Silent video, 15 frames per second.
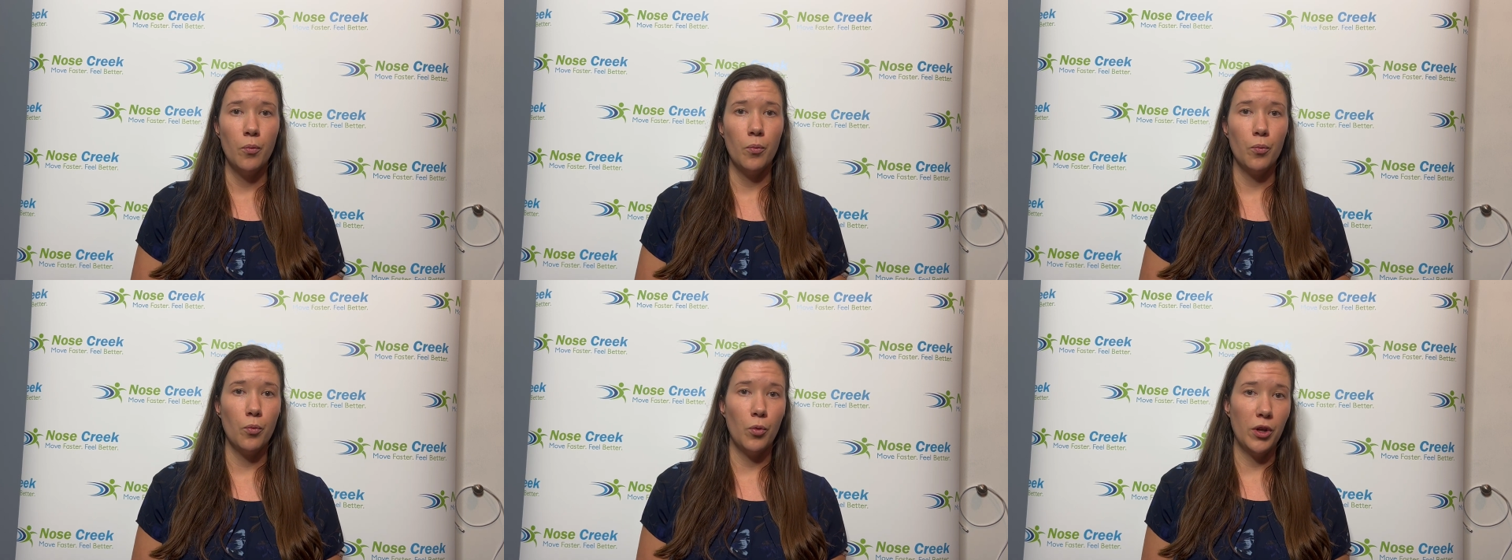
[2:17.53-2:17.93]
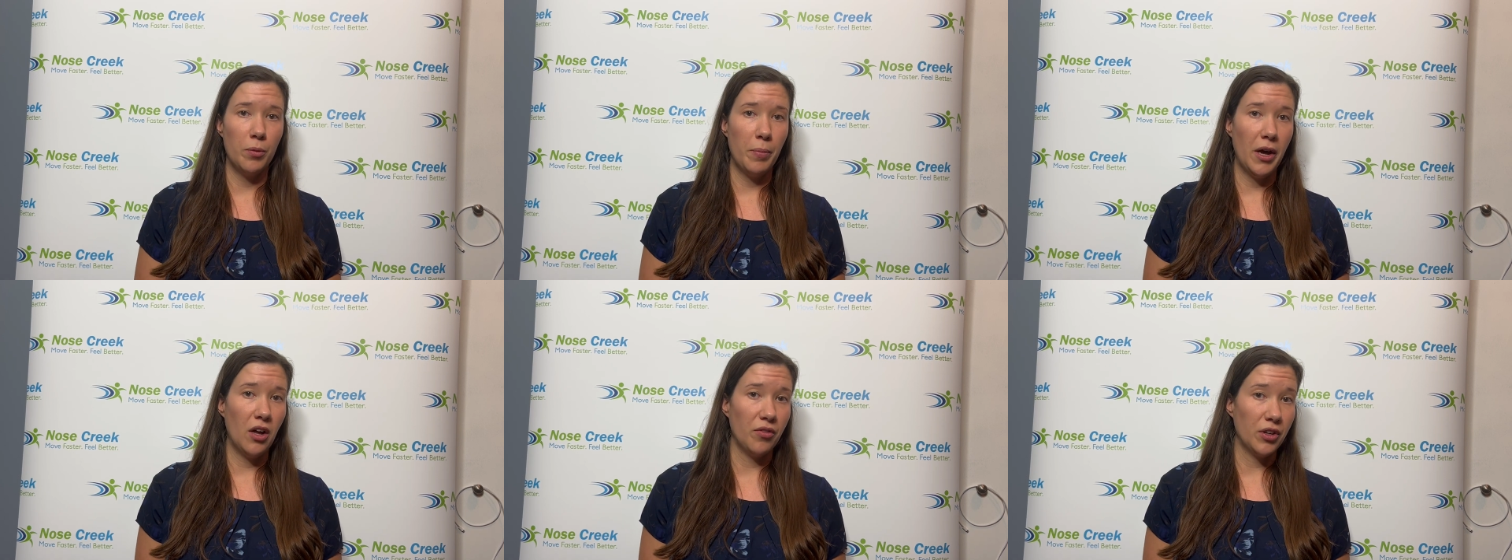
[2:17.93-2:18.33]
With
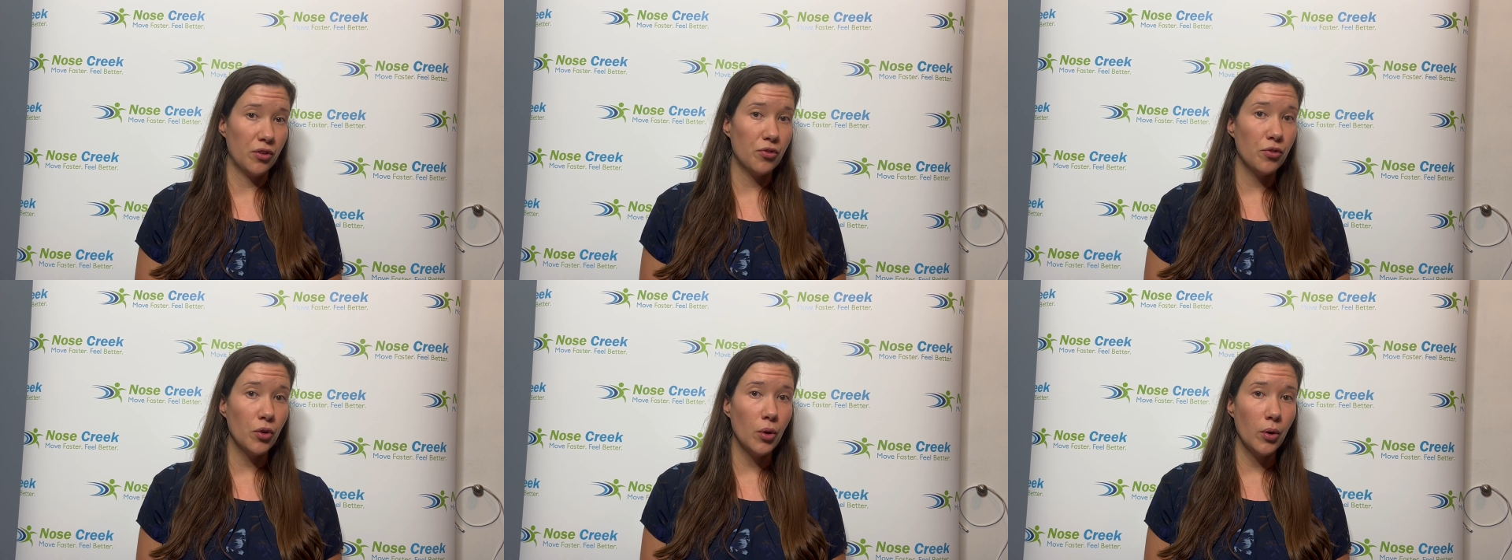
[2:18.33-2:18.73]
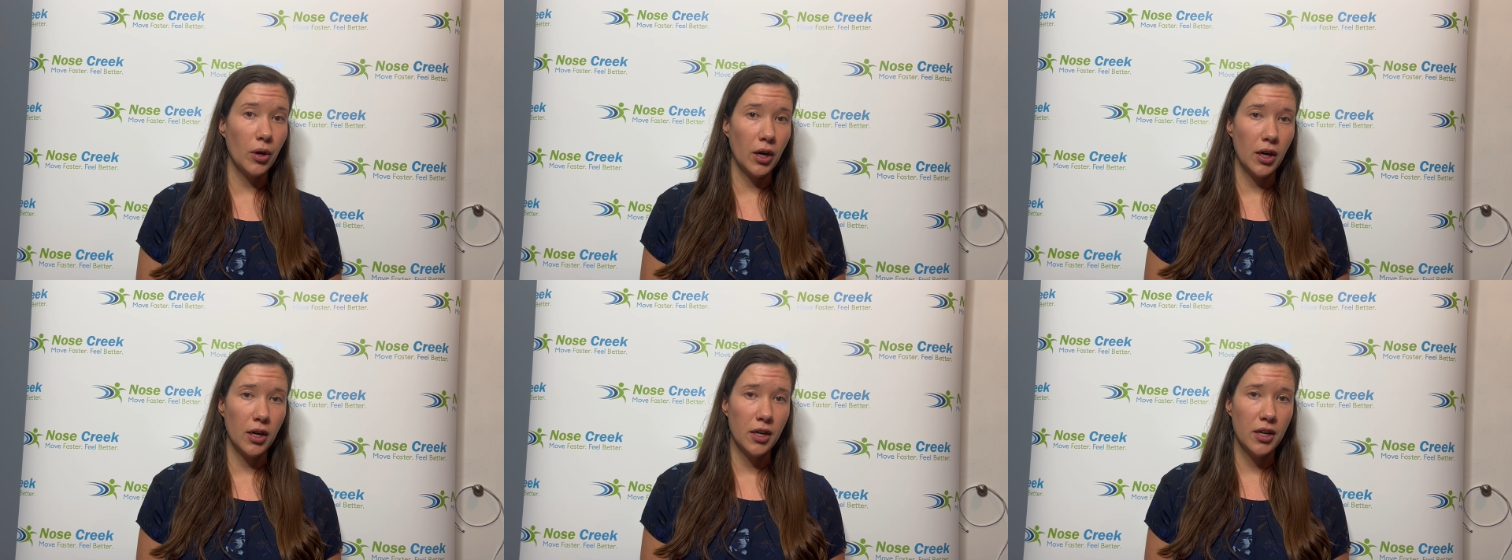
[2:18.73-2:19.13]
pelvic
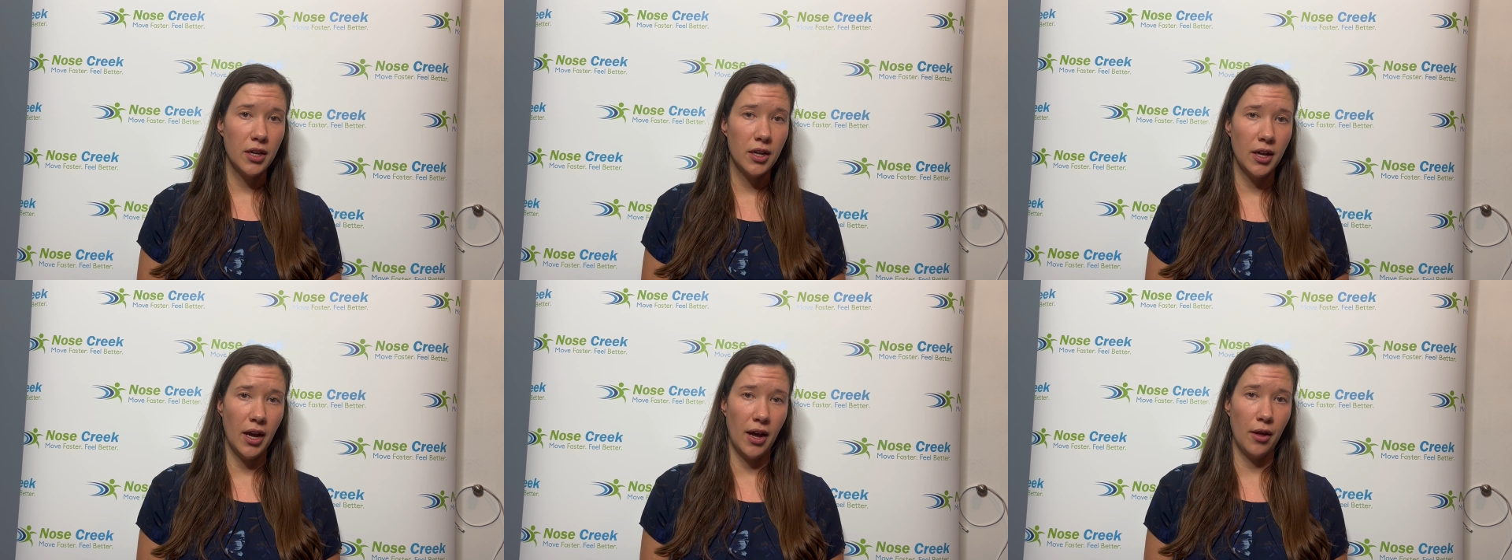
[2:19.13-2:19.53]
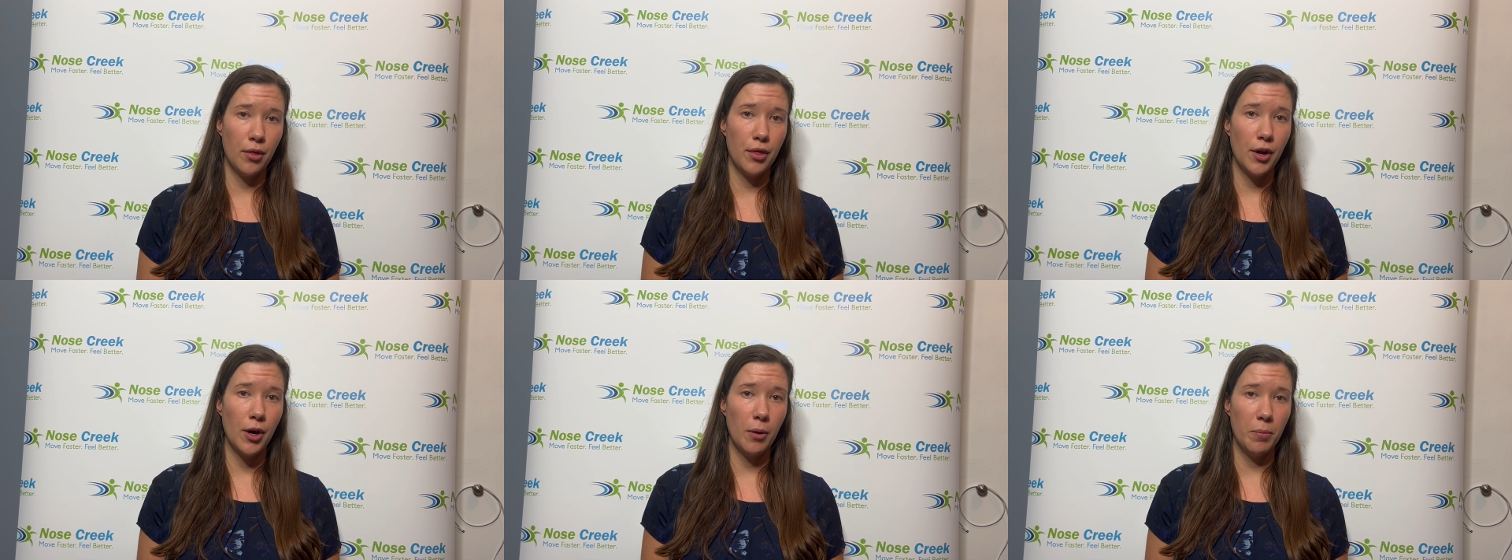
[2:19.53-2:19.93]
floor
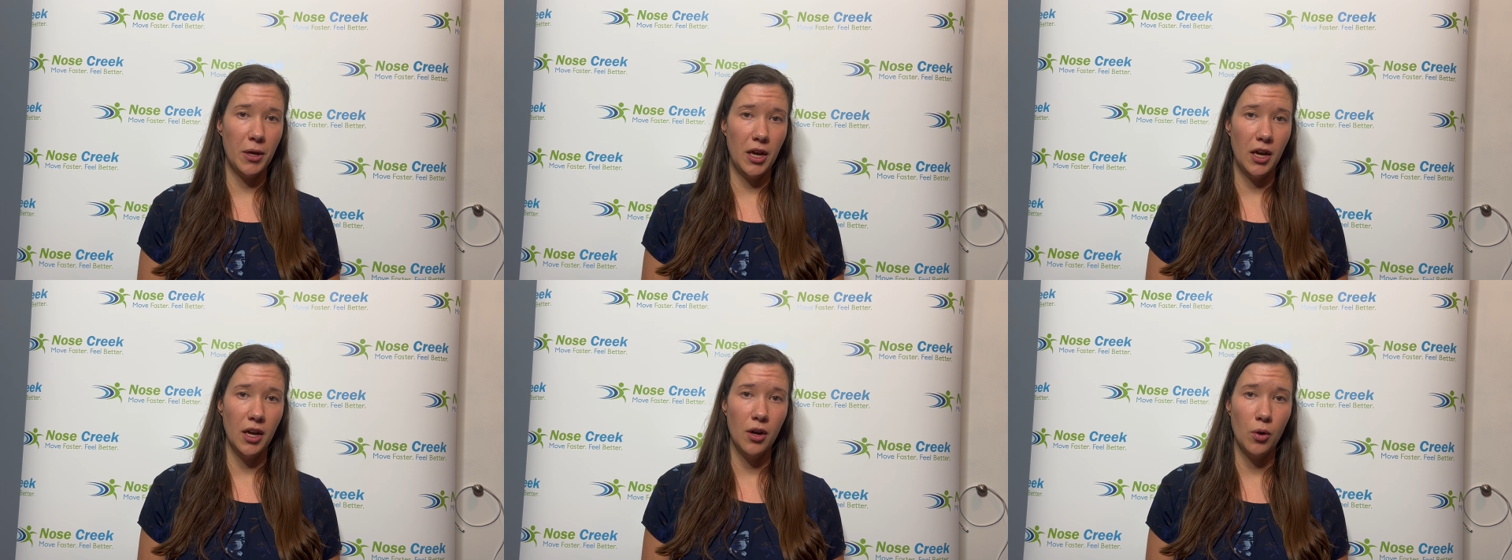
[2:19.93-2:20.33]
therapy,